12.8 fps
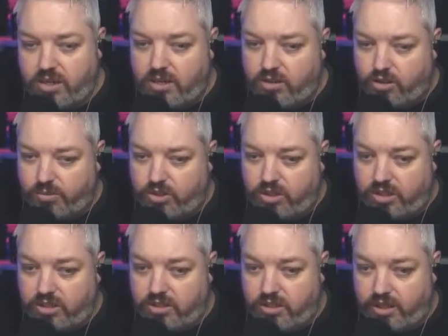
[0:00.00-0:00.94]
not
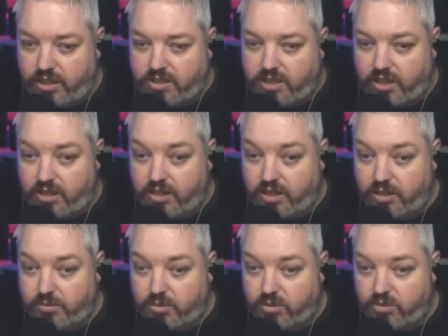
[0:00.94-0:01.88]
machines, like sticker
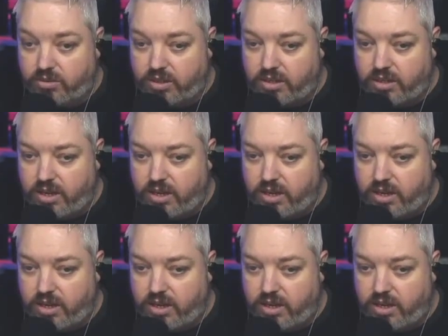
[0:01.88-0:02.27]
labels and